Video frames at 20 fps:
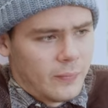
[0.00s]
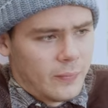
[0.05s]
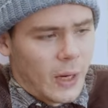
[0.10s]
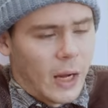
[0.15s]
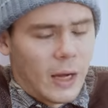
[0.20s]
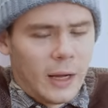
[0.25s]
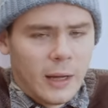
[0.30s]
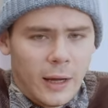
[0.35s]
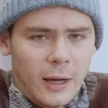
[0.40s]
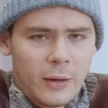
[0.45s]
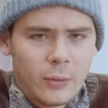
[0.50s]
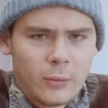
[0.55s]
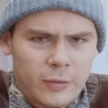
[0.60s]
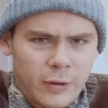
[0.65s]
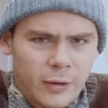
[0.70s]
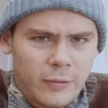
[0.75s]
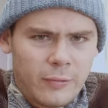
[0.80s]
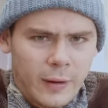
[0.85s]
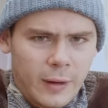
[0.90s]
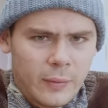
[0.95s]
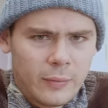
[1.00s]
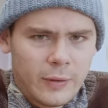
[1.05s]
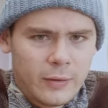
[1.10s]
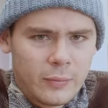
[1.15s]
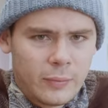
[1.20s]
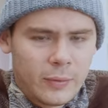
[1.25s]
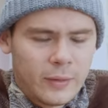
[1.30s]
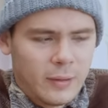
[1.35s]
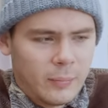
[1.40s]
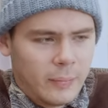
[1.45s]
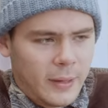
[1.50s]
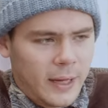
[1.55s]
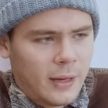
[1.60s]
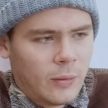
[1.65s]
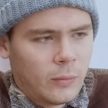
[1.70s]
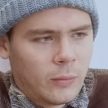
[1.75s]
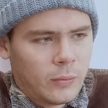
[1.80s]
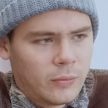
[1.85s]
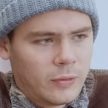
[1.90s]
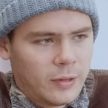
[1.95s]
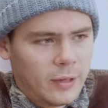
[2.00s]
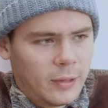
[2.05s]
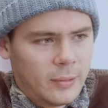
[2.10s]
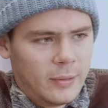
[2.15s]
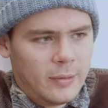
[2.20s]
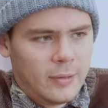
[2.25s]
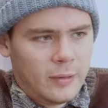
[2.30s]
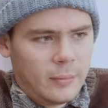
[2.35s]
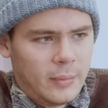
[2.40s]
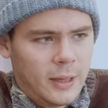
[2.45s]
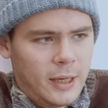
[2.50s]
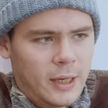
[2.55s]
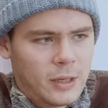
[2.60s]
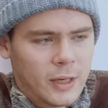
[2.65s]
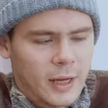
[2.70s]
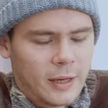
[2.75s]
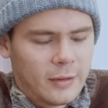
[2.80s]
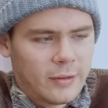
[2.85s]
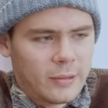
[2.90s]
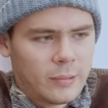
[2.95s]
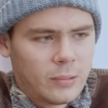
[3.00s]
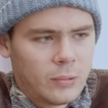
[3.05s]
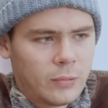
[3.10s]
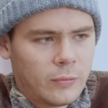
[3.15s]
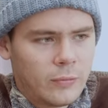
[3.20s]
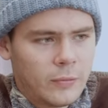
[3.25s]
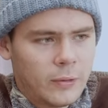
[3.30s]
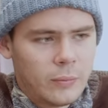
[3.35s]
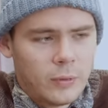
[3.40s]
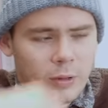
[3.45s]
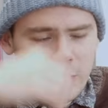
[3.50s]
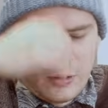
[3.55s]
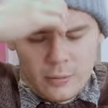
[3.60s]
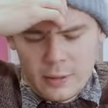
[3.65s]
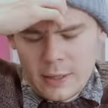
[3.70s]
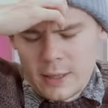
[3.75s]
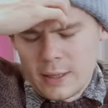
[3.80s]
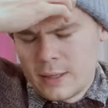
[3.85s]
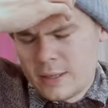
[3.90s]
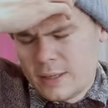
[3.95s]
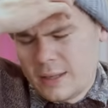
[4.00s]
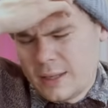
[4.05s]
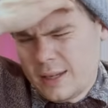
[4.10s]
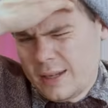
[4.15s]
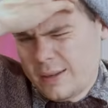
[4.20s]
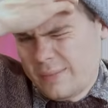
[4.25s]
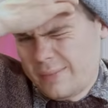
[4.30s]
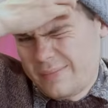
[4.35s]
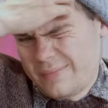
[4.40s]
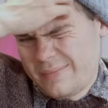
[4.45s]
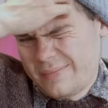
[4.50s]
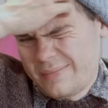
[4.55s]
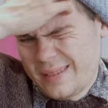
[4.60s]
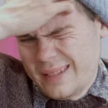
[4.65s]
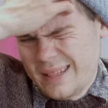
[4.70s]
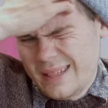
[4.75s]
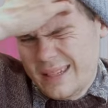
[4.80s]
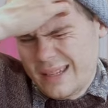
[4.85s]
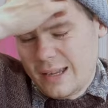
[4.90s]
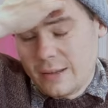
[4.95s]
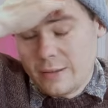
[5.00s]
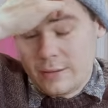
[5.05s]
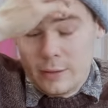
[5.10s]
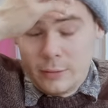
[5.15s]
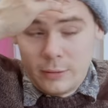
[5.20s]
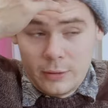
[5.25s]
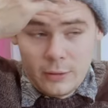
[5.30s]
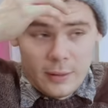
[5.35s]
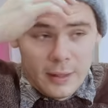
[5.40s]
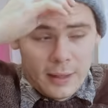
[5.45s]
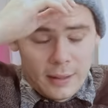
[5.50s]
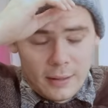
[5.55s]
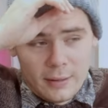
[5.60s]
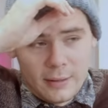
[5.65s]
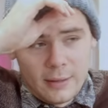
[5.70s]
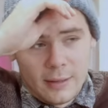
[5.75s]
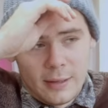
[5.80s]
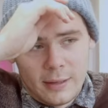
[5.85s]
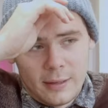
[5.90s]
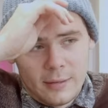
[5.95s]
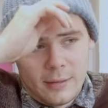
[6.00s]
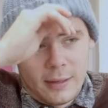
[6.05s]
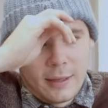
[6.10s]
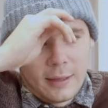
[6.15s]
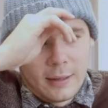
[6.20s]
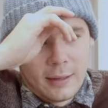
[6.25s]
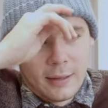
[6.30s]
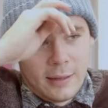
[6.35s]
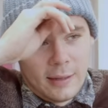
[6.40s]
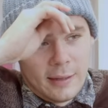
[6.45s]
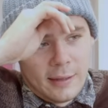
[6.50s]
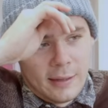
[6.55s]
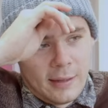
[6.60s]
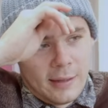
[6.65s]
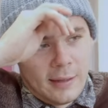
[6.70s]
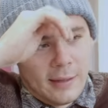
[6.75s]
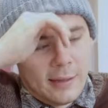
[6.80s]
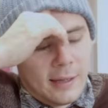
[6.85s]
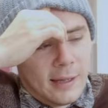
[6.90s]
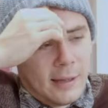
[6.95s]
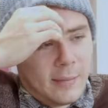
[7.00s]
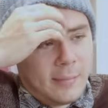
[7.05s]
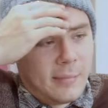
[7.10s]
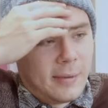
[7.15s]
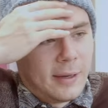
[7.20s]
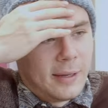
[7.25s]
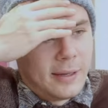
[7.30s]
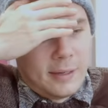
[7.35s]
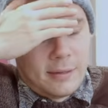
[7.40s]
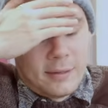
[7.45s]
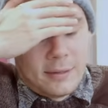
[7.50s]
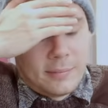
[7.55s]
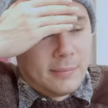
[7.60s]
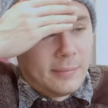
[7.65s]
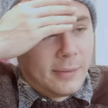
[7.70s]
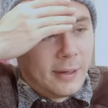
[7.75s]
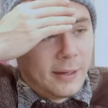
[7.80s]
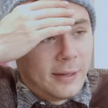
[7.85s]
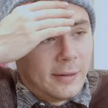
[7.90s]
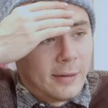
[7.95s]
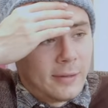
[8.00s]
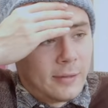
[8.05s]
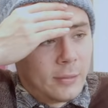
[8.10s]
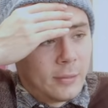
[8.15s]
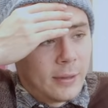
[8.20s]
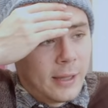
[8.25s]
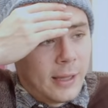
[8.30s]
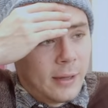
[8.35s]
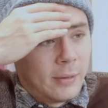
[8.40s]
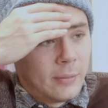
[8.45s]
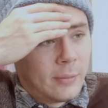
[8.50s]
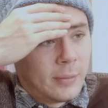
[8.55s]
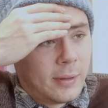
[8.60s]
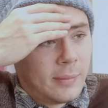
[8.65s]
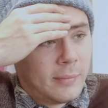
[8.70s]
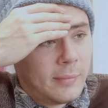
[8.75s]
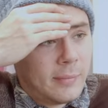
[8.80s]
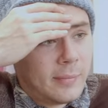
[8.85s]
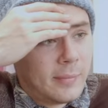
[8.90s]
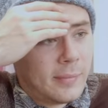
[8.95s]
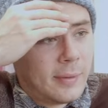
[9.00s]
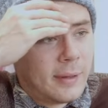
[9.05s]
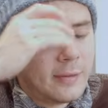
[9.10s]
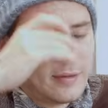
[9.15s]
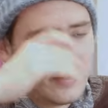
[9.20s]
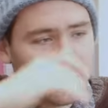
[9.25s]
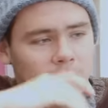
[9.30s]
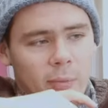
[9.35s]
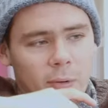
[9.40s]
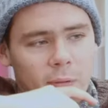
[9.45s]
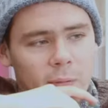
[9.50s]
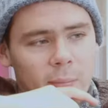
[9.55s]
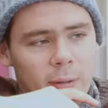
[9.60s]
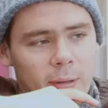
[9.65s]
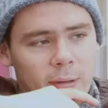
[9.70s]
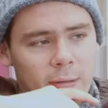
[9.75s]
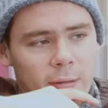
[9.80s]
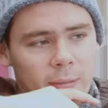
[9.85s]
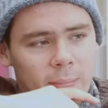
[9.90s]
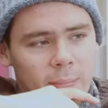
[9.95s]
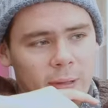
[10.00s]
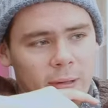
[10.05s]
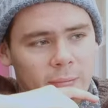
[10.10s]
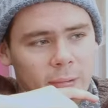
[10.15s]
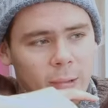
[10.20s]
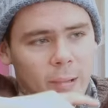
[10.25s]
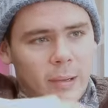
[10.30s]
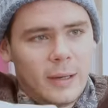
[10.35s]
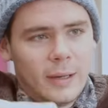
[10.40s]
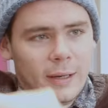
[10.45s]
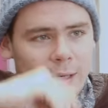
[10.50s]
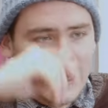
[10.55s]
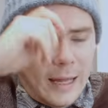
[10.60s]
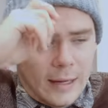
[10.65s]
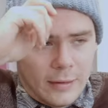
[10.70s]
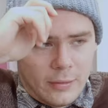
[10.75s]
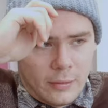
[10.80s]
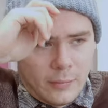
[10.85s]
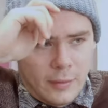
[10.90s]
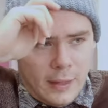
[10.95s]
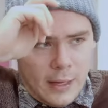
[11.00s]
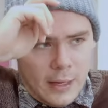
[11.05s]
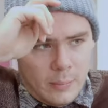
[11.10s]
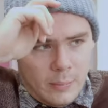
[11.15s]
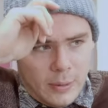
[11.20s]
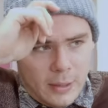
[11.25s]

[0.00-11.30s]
I also found this with the Beowulf series that me and Jackson Crawford were doing, are still doing, I think. I need to sort that out with him at some point because I've been very lax on that.